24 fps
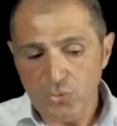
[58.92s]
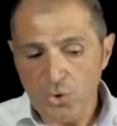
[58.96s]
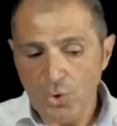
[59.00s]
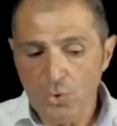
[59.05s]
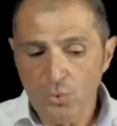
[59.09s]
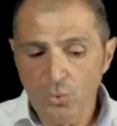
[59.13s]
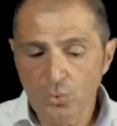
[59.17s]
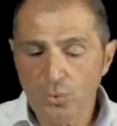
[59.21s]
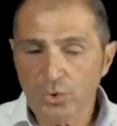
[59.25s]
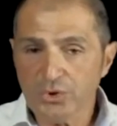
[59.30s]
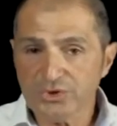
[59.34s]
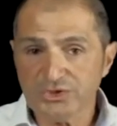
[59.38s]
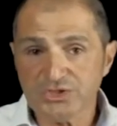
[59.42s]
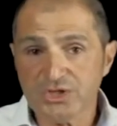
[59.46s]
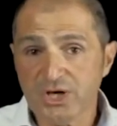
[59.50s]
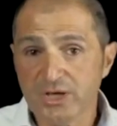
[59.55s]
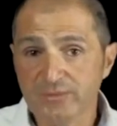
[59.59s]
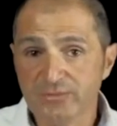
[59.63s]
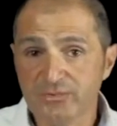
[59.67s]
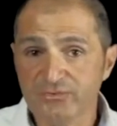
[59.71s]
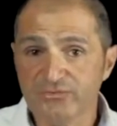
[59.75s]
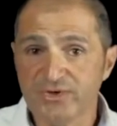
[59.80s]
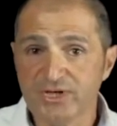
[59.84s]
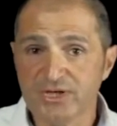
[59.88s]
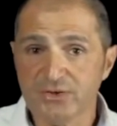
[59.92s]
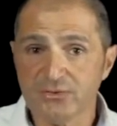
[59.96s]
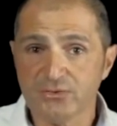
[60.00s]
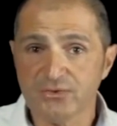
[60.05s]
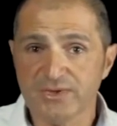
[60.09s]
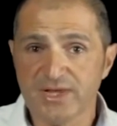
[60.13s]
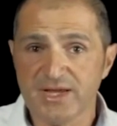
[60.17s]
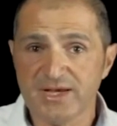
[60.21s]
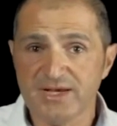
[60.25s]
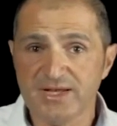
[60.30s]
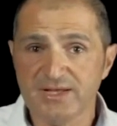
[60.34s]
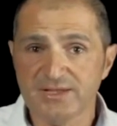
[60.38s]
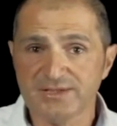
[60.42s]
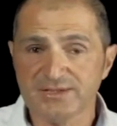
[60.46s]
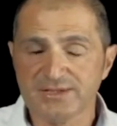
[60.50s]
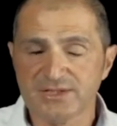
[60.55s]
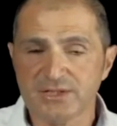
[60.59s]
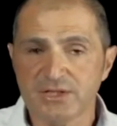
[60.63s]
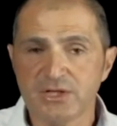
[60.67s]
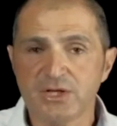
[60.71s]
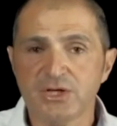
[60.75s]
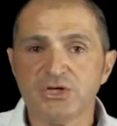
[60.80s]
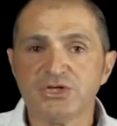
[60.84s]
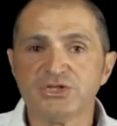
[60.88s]
what type of needle that is.
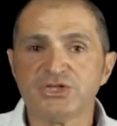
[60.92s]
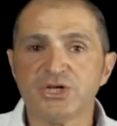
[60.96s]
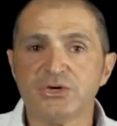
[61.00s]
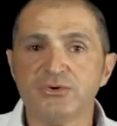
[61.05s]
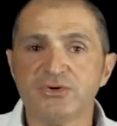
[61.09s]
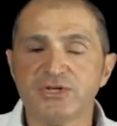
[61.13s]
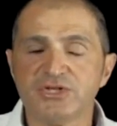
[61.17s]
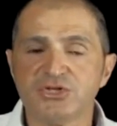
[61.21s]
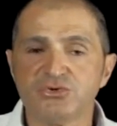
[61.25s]
So it's